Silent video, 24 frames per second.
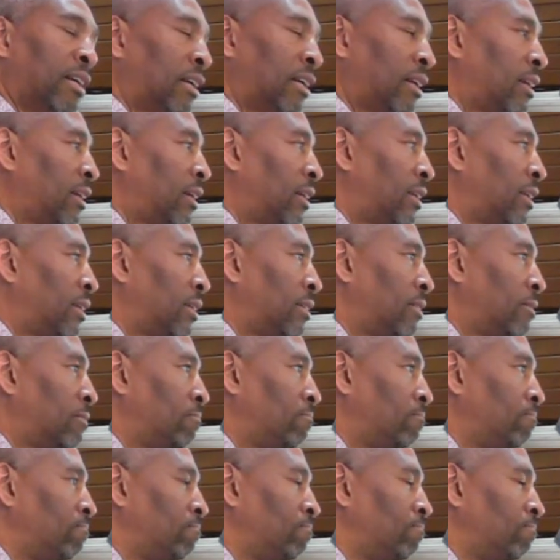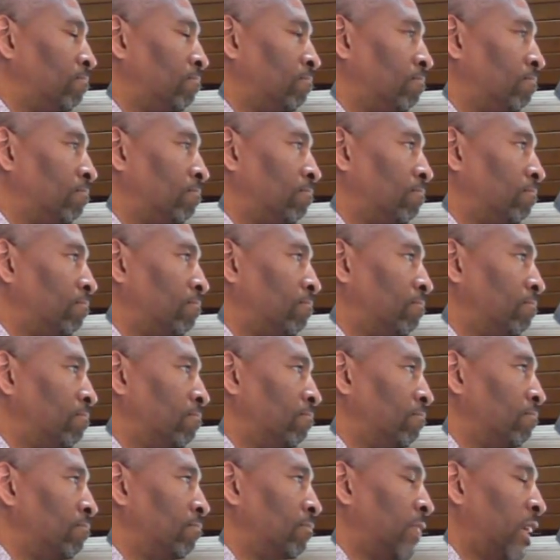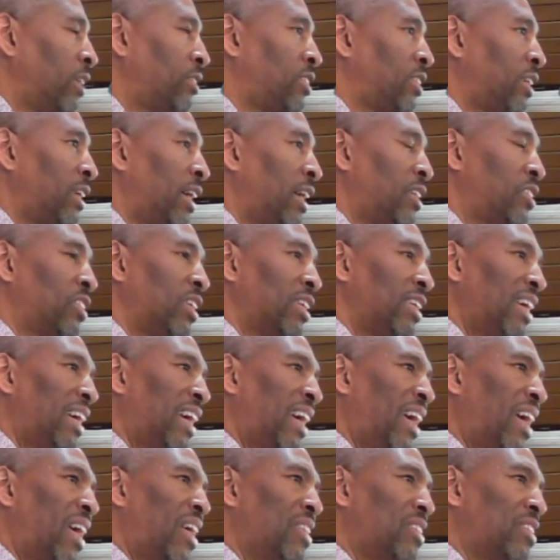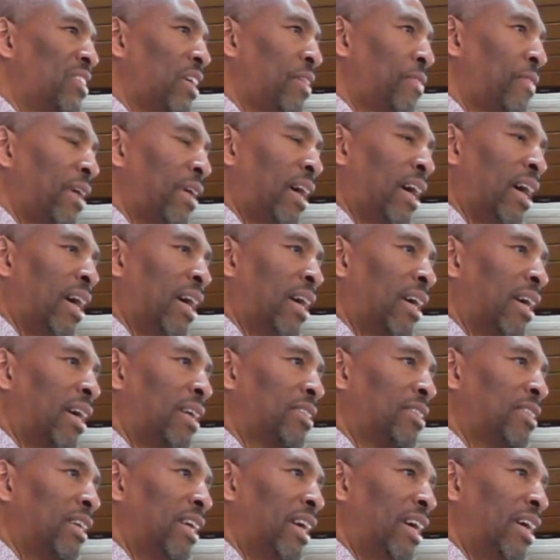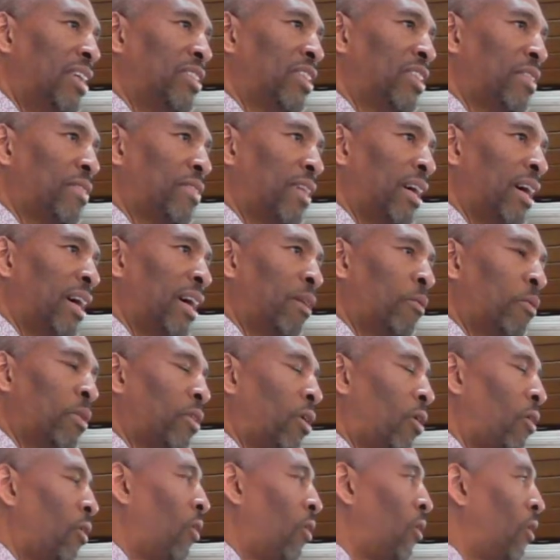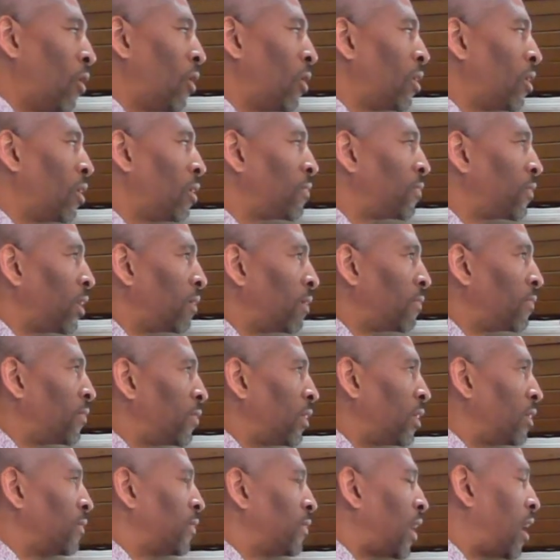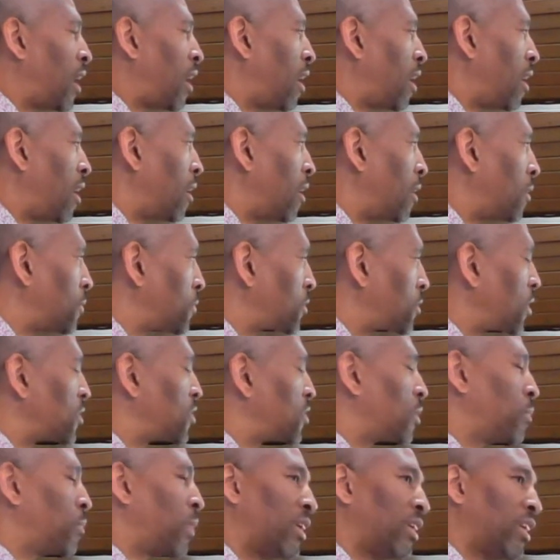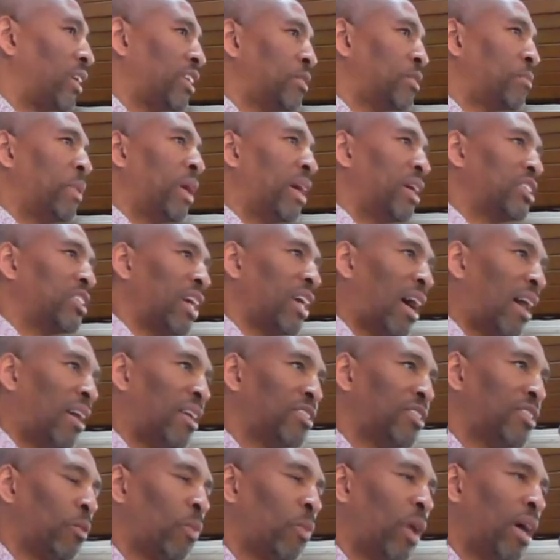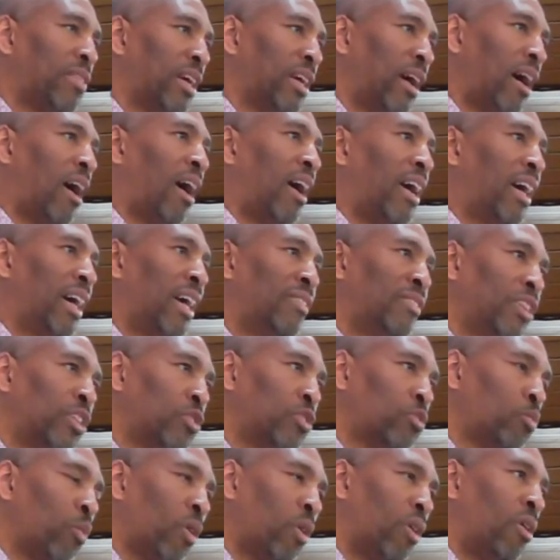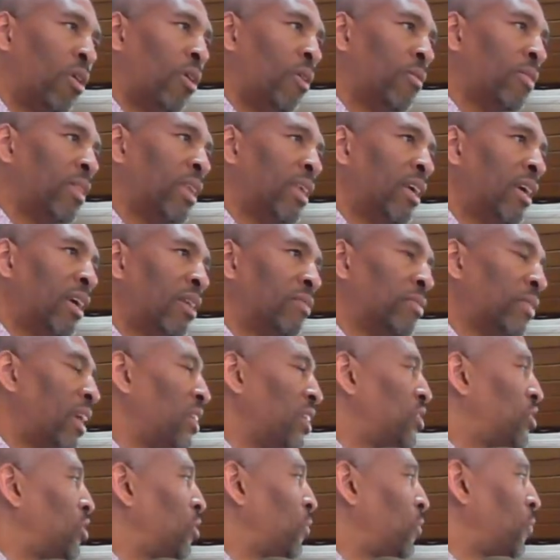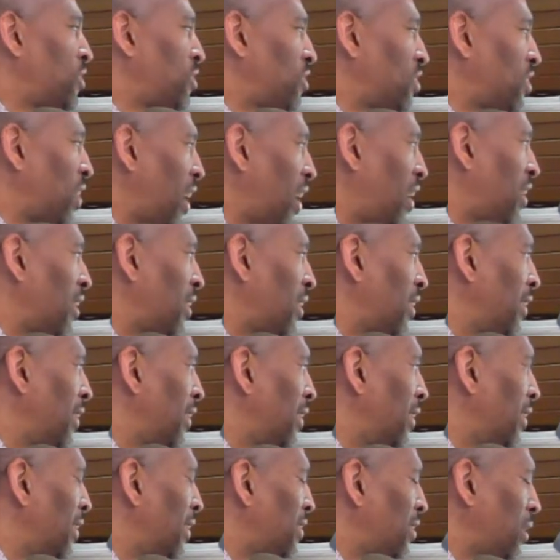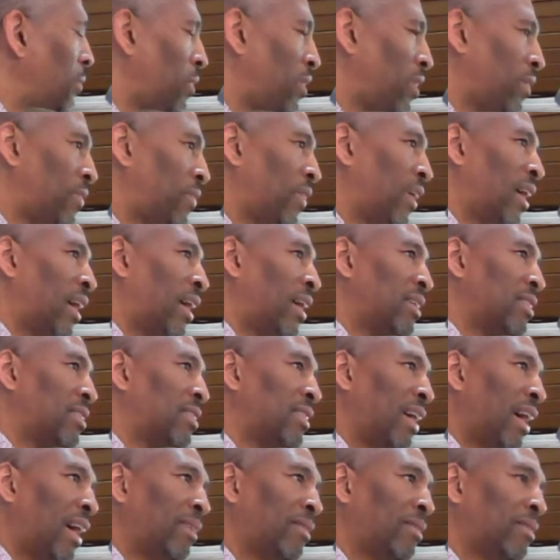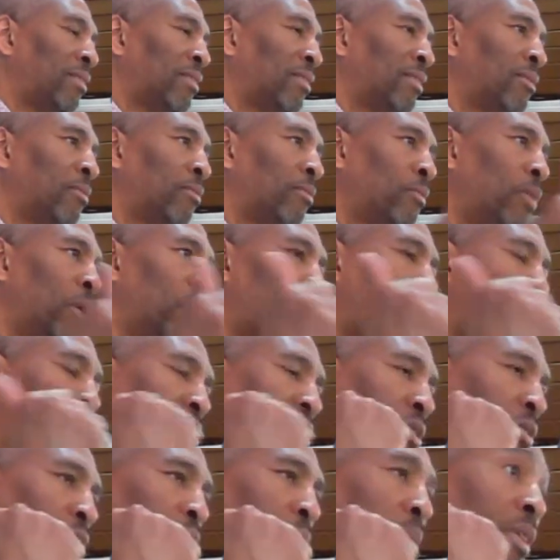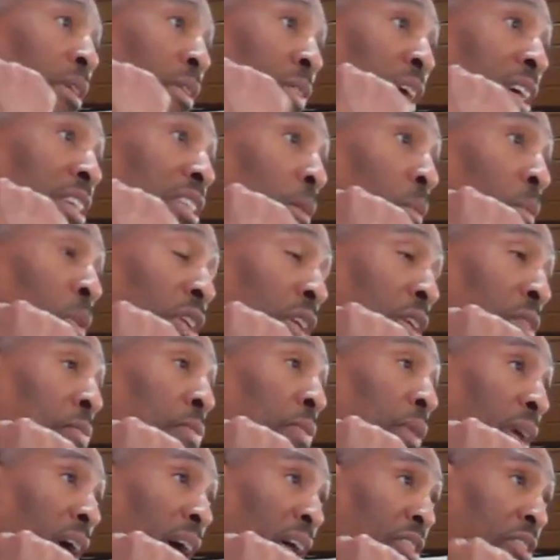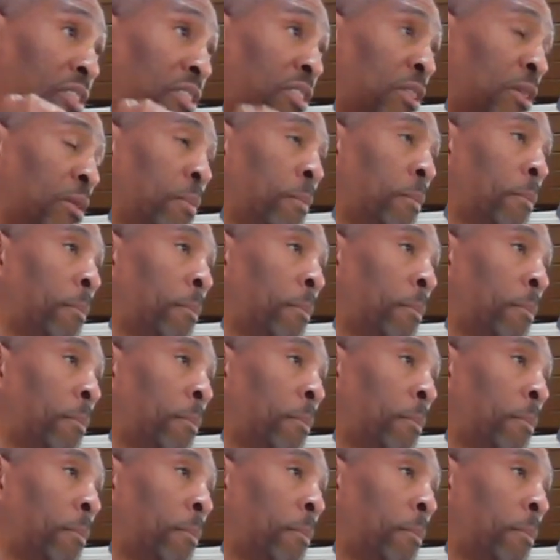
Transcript: Um, it's, a, it's an easy thing. It's an easy thing with all of, of, of our sensibilities being challenged the way they are in this world for us to forsake some of the things that we once knew, some of the things that were good for us.